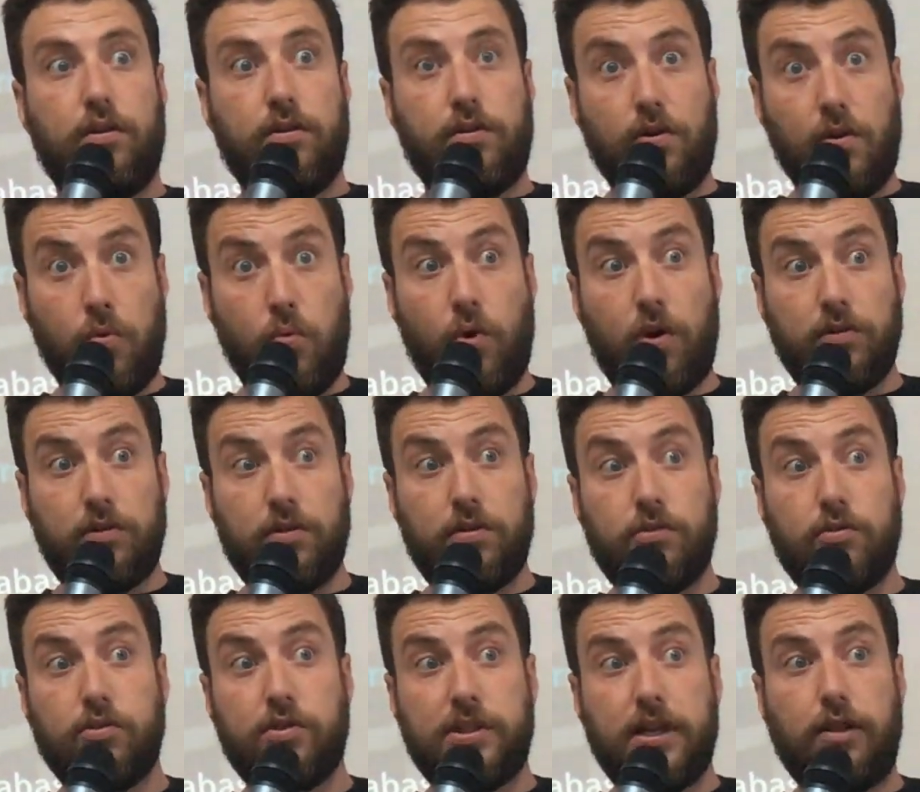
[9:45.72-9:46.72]
You
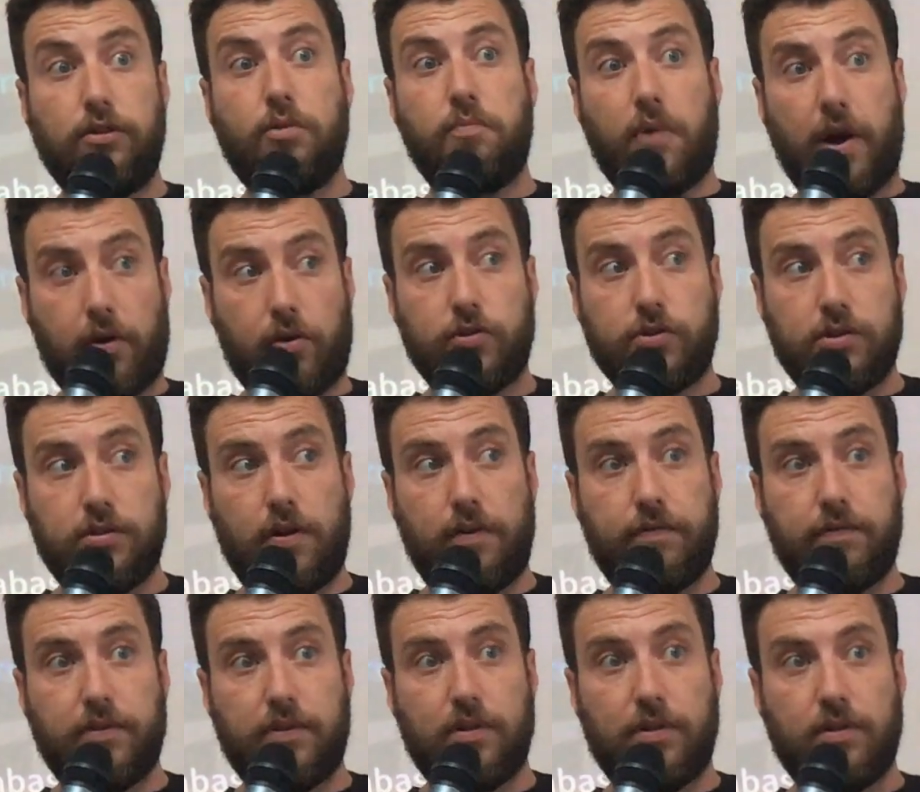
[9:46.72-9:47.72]
want to sell to
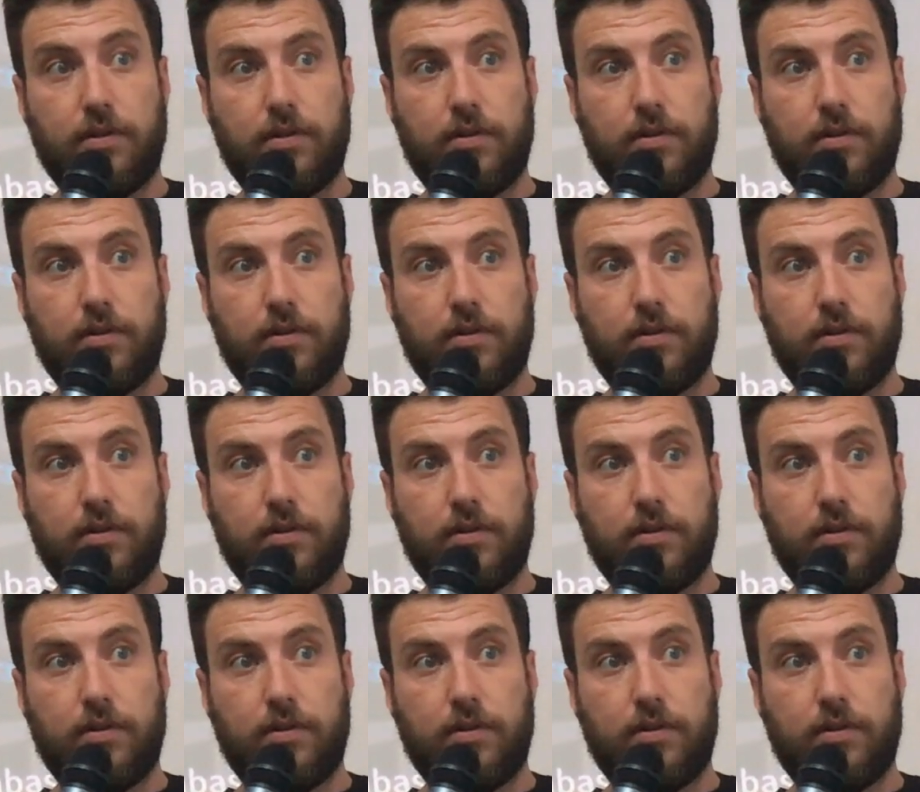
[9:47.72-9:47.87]
Microsoft?